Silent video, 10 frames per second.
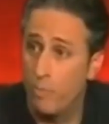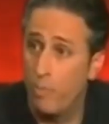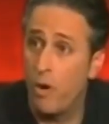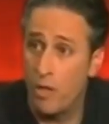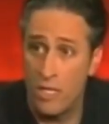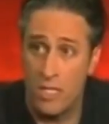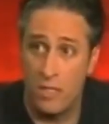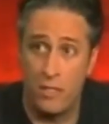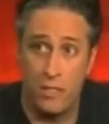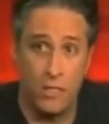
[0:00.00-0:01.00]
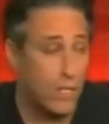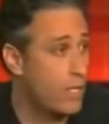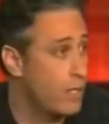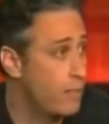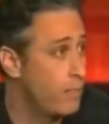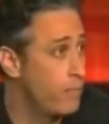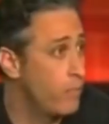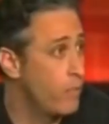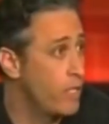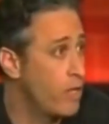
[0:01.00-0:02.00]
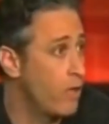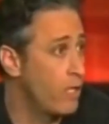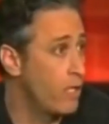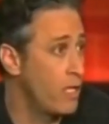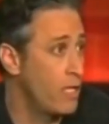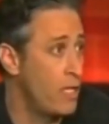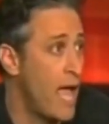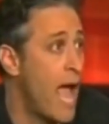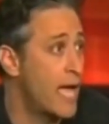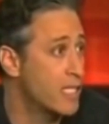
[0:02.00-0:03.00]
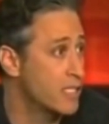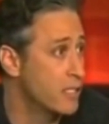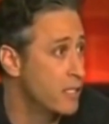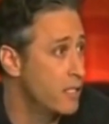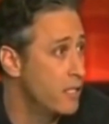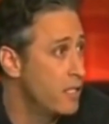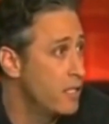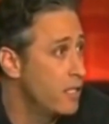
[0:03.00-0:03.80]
Your partisan, what do you call it? Hacks.